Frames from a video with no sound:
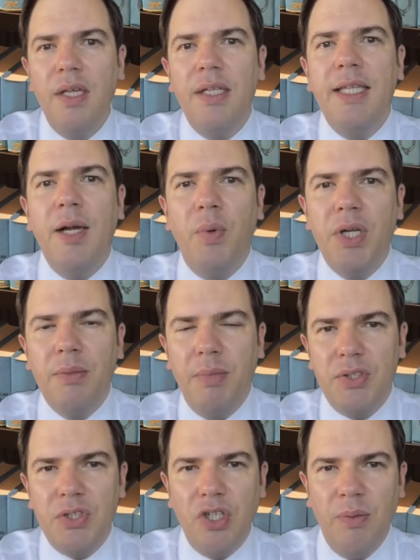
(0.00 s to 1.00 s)
Now, what are the
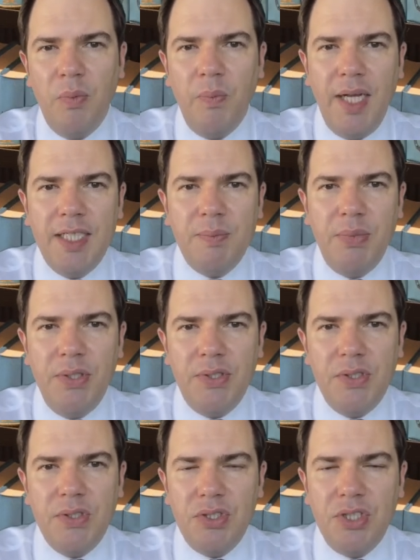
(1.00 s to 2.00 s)
most common ways
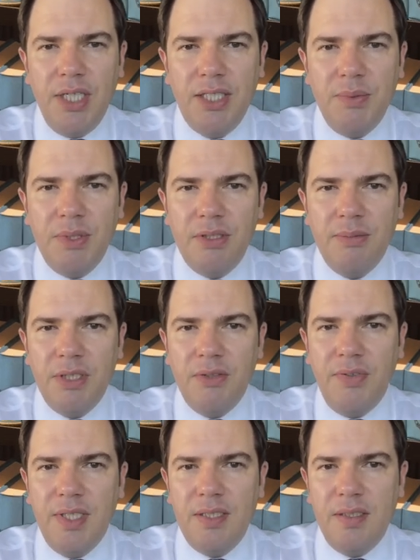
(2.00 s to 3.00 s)
persons are charged with criminal
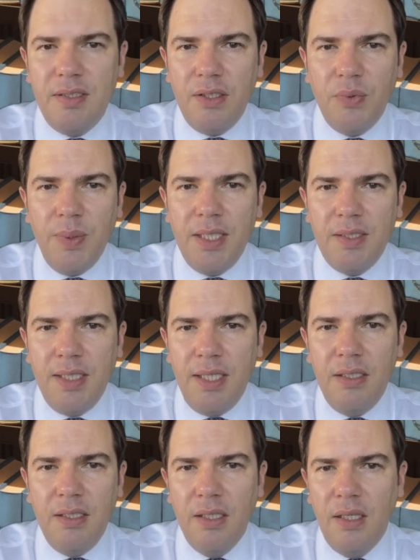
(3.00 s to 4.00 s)
offences in
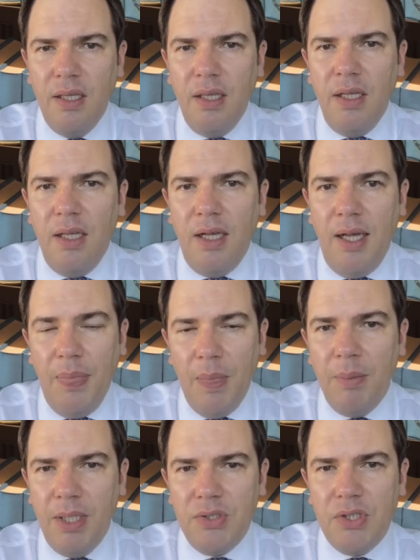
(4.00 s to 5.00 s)
Queensland? The
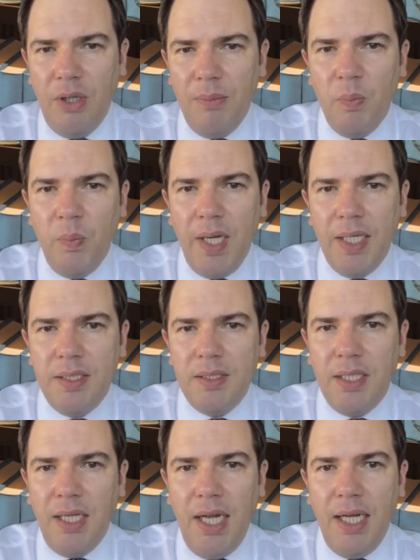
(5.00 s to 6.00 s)
most common ways
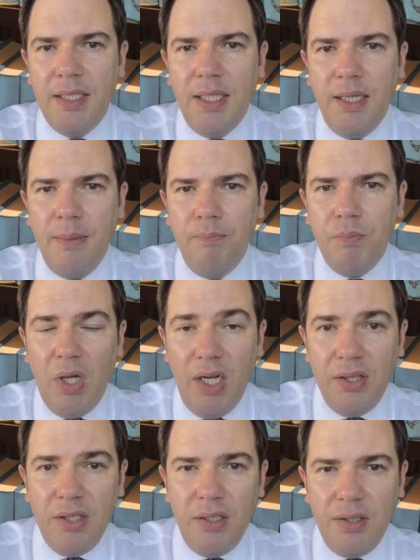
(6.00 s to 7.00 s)
are
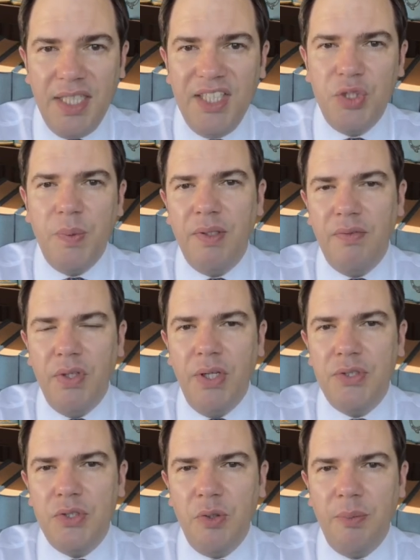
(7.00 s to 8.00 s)
either the issuing of a
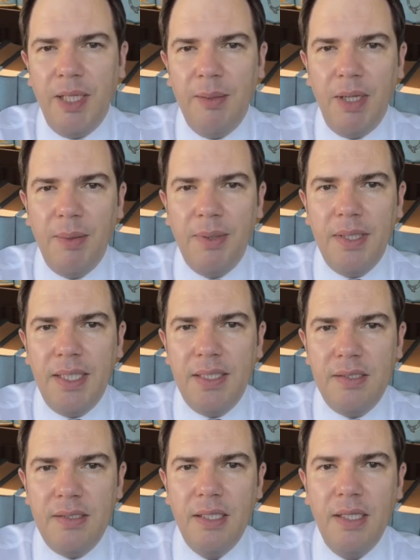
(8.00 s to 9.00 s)
notice to appear by
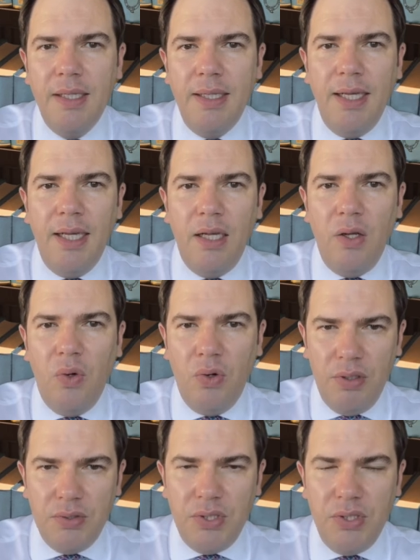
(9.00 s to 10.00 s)
police or
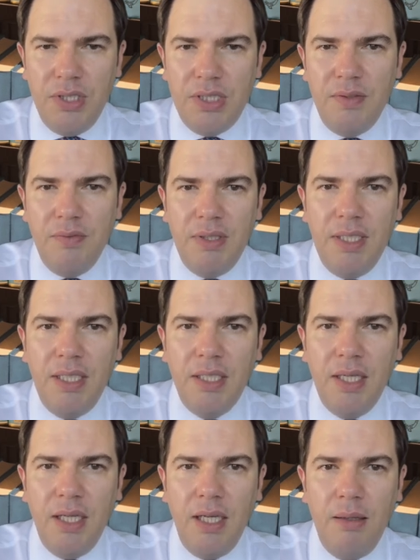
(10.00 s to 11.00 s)
alternatively
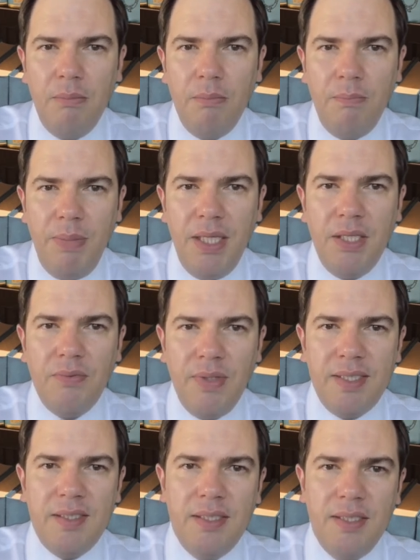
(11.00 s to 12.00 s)
being
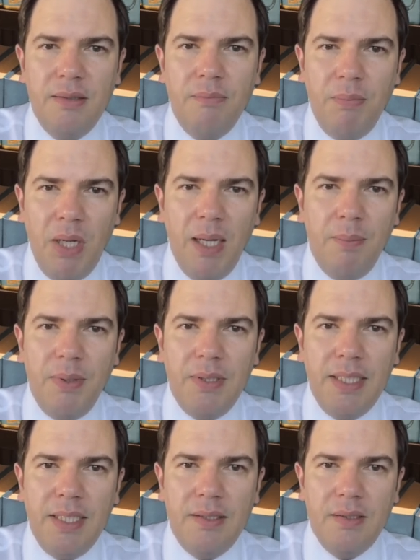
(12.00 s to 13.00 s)
arrested by
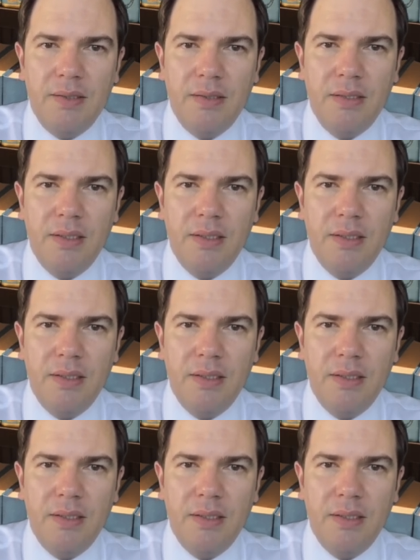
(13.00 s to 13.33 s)
police.